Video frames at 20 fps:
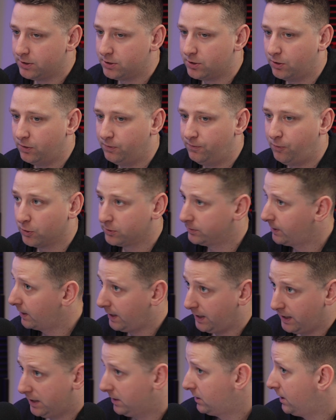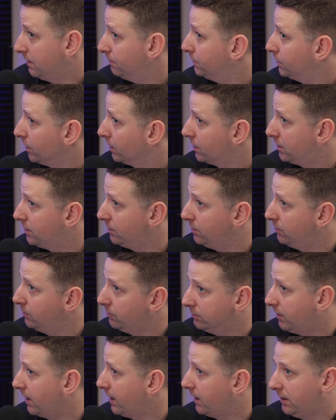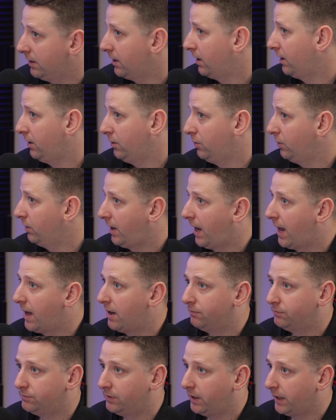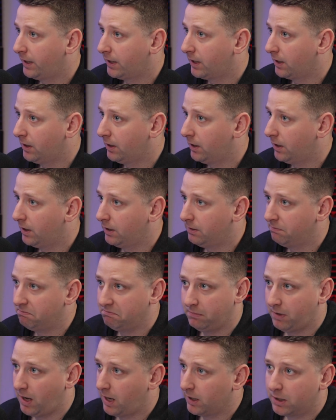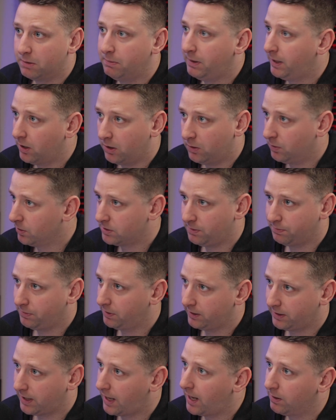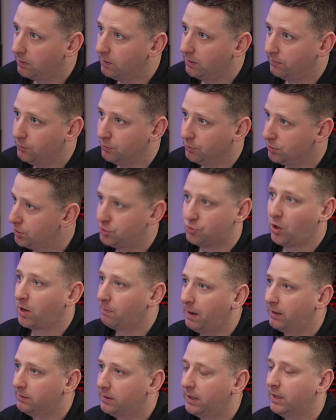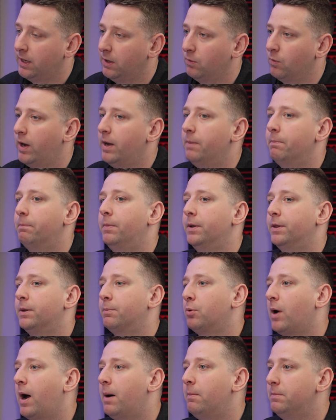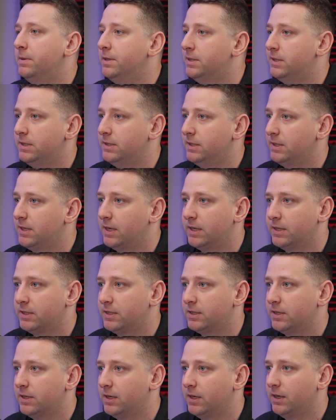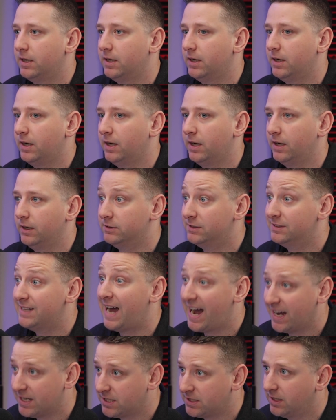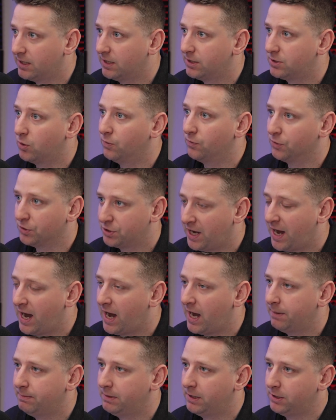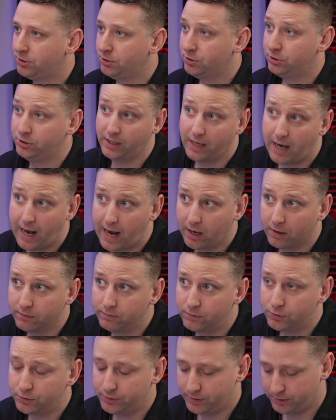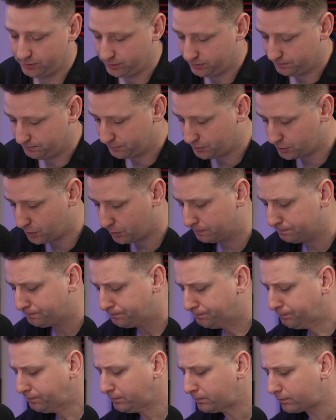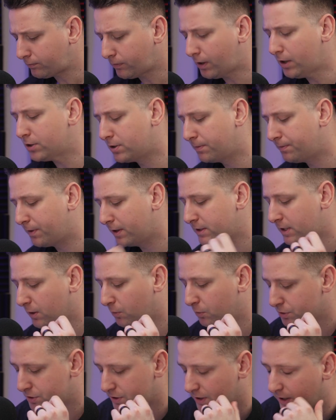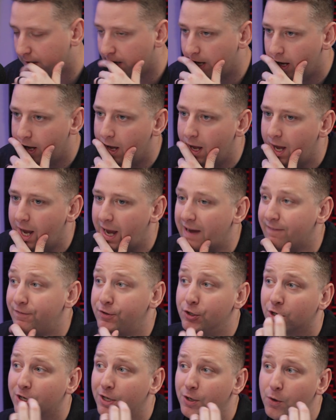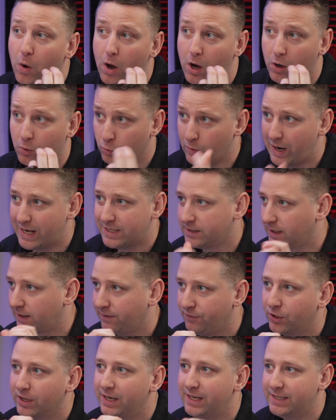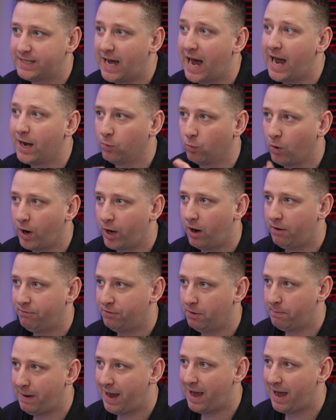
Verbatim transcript: So force lightning is similar to lightning that you would have like on Camino or something like that, if you were just struck by lightning, right? Sure. But the problem is it lasts, and it's over time, and it's usually at a higher voltage. So some things that we'll see, if you're going to arrest, like if you're going to die right off the